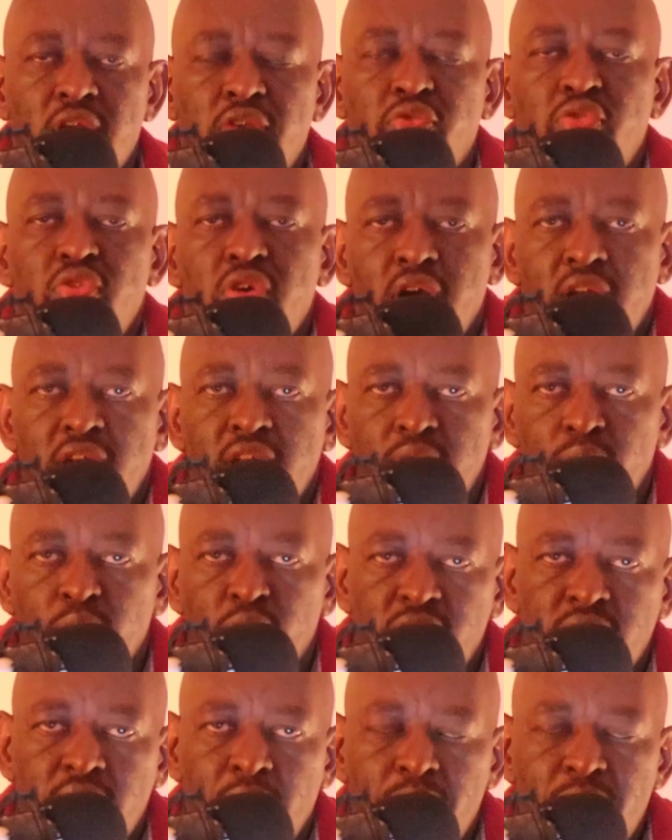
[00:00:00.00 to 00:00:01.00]
If you are in
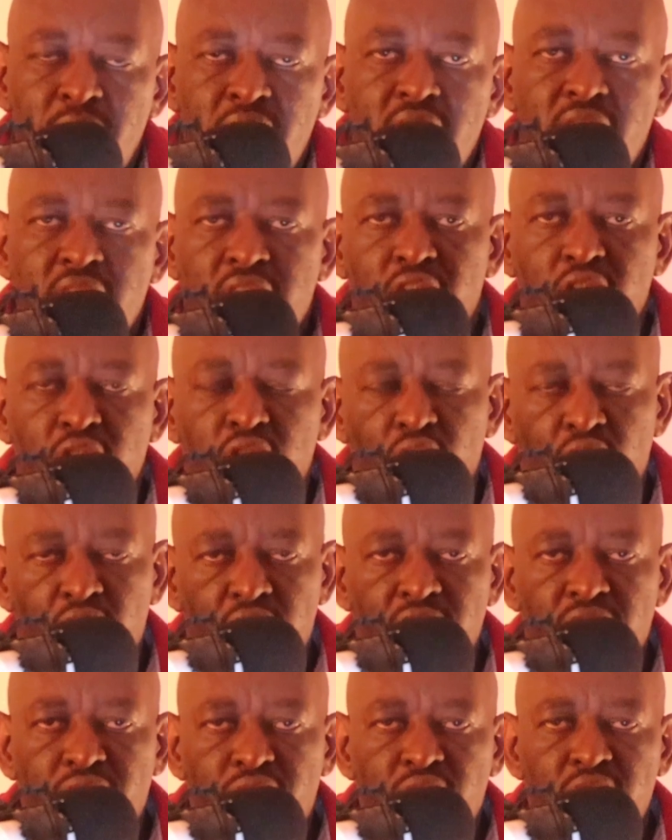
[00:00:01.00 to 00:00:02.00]
Mozambique
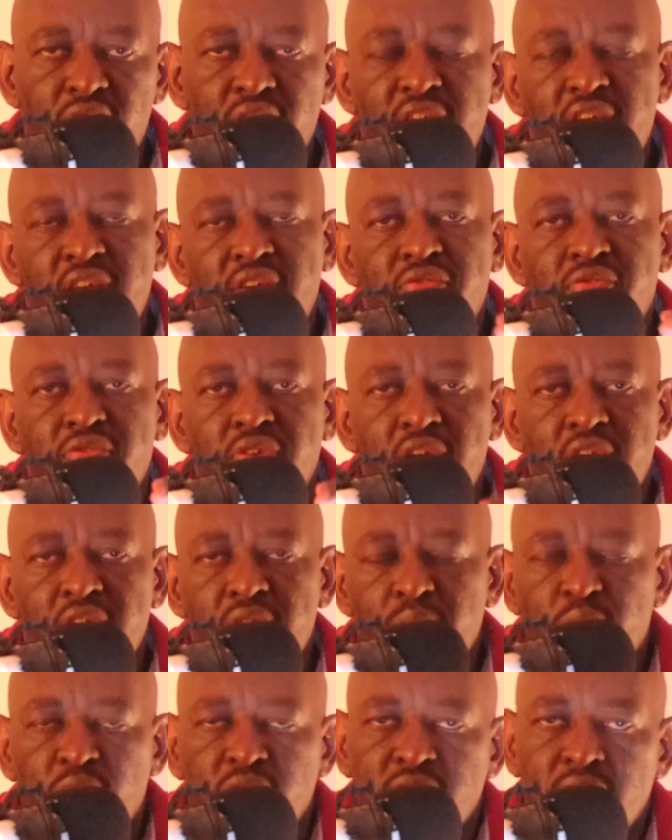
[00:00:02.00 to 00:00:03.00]
or if you live
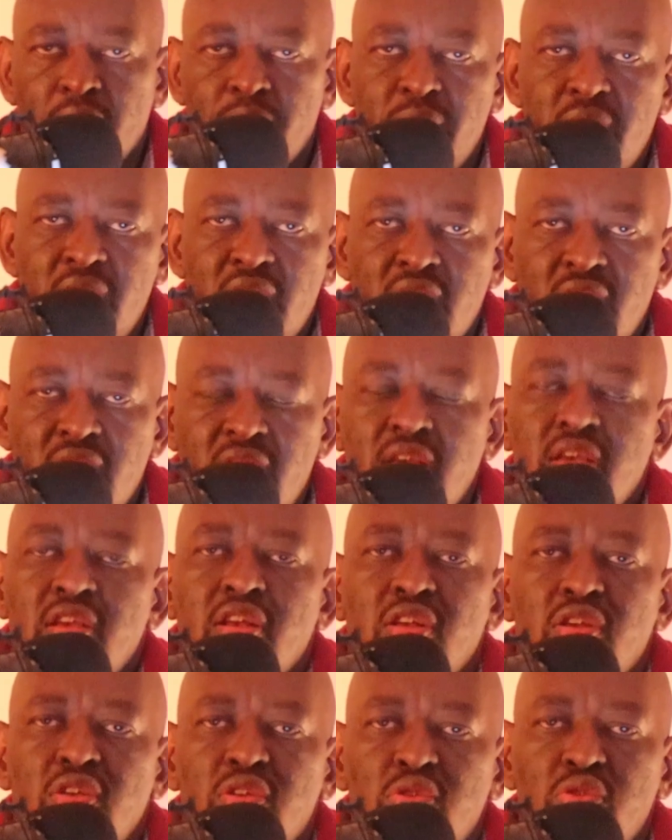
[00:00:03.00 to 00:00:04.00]
in Mozambique,
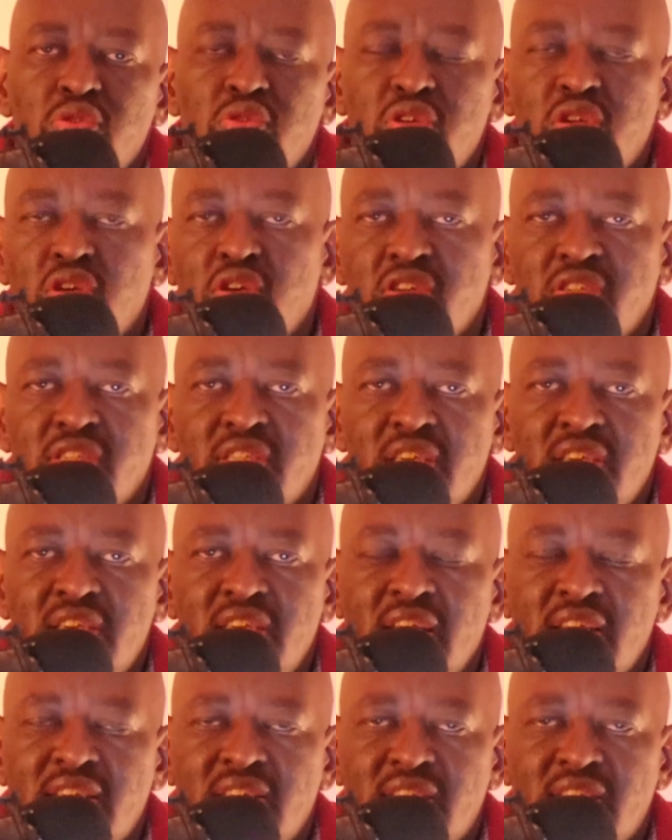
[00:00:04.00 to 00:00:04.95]
you should consider